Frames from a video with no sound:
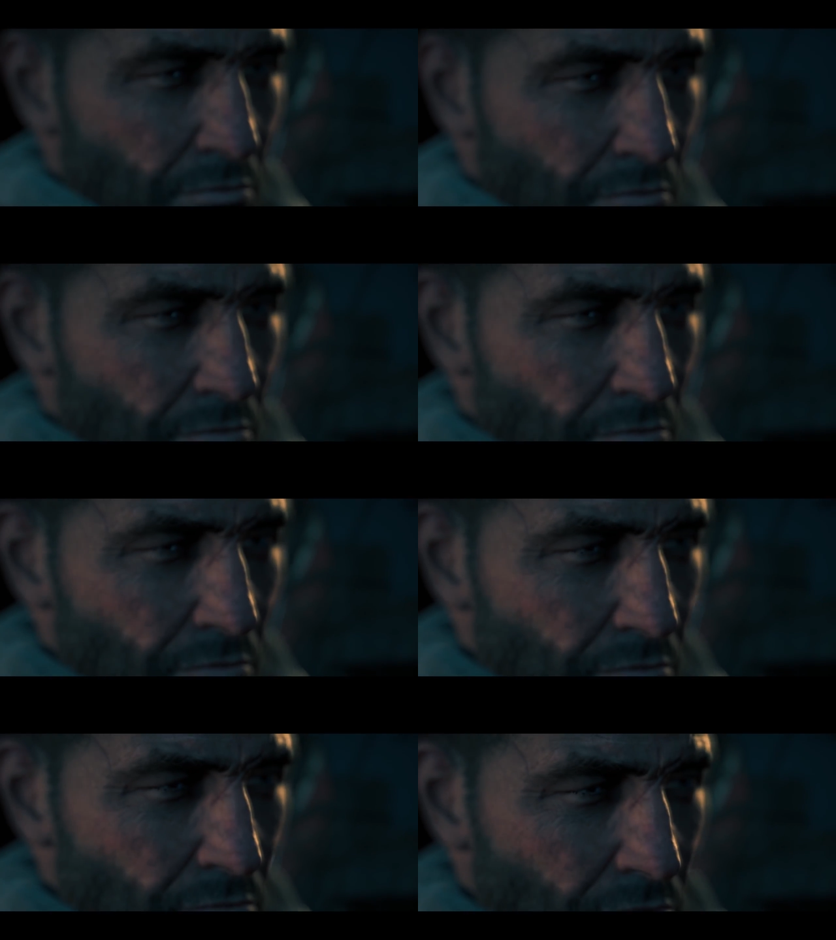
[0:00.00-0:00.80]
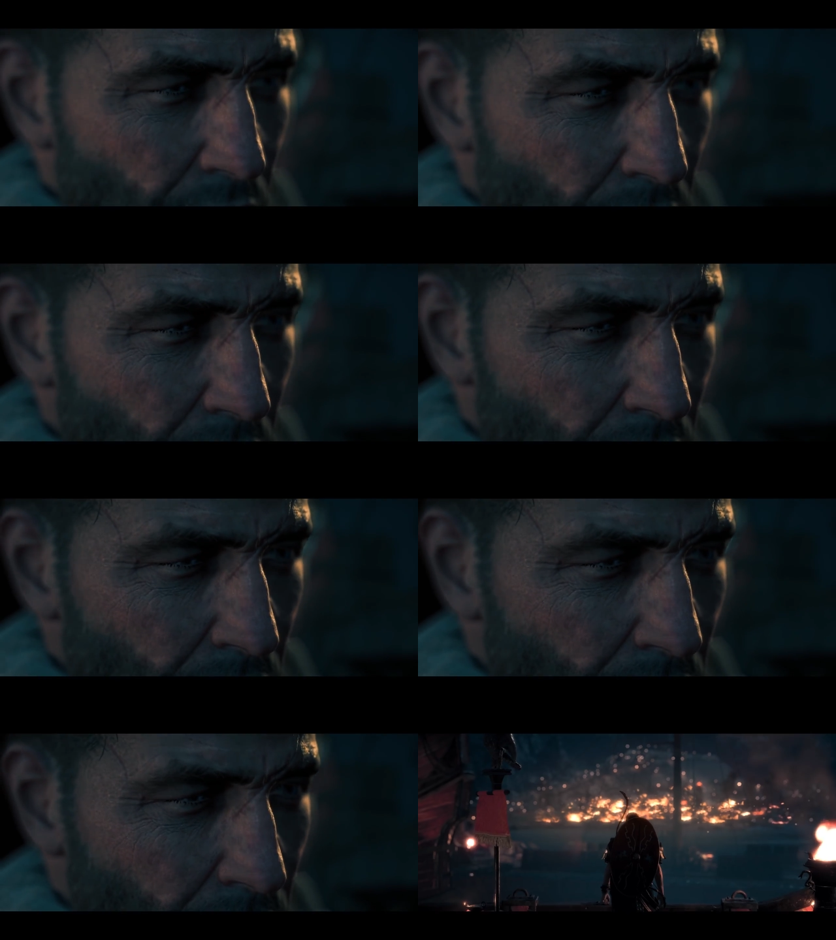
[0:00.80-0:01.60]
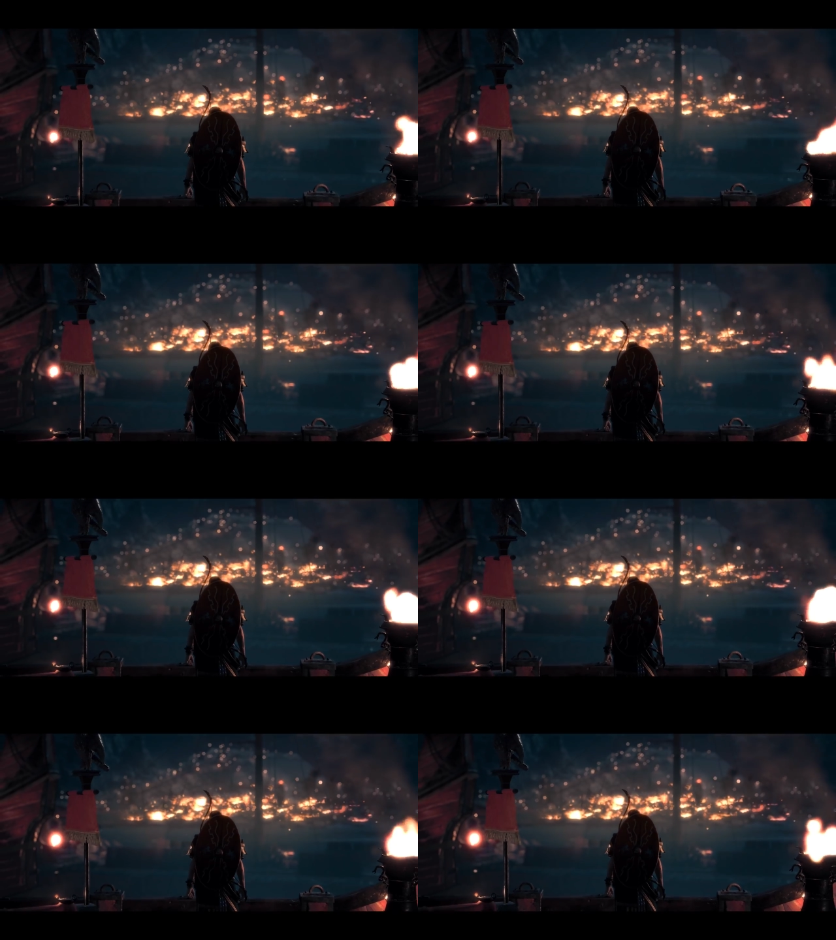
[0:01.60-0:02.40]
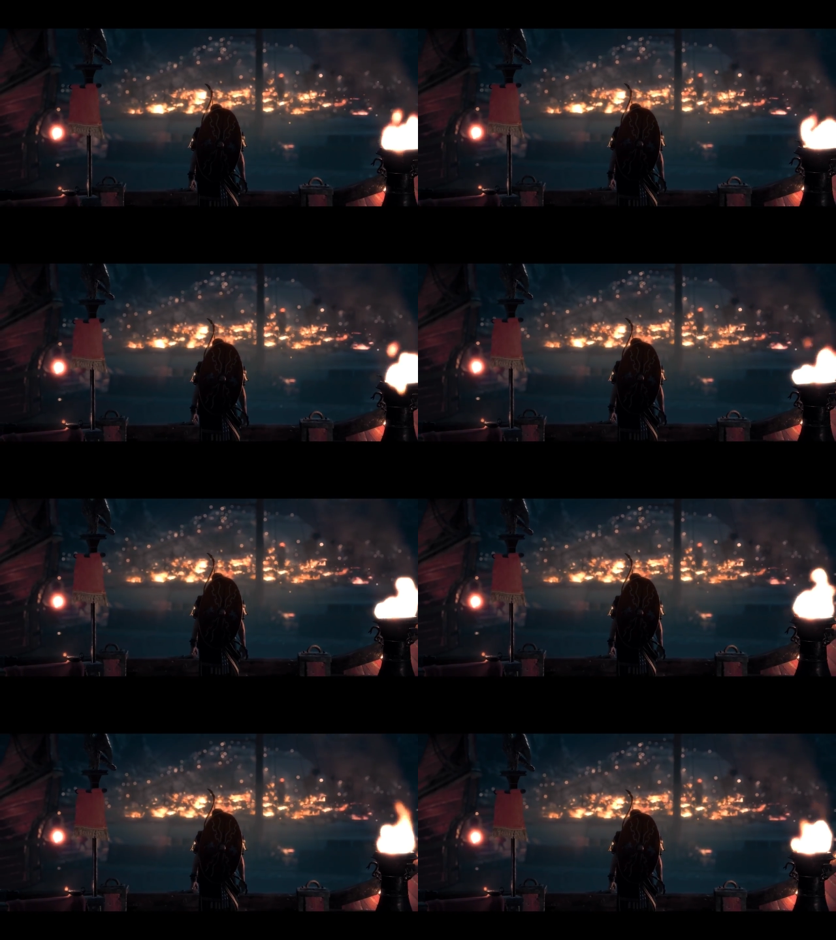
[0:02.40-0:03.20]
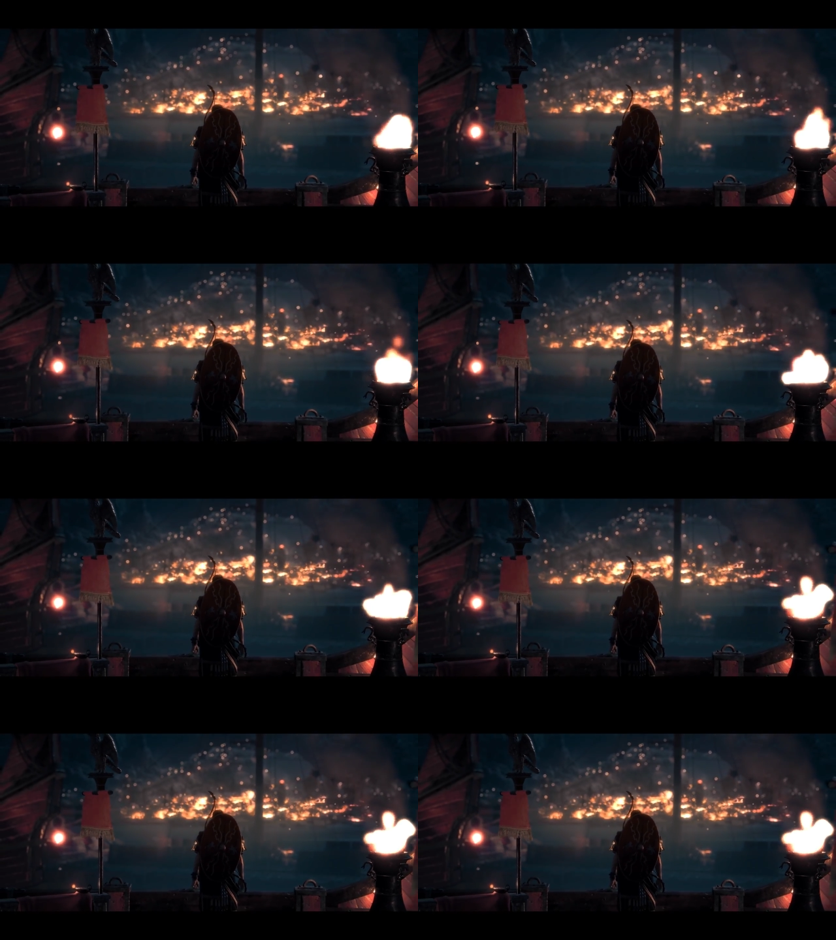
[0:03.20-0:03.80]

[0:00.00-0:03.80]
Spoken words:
[unreadable: no face in view]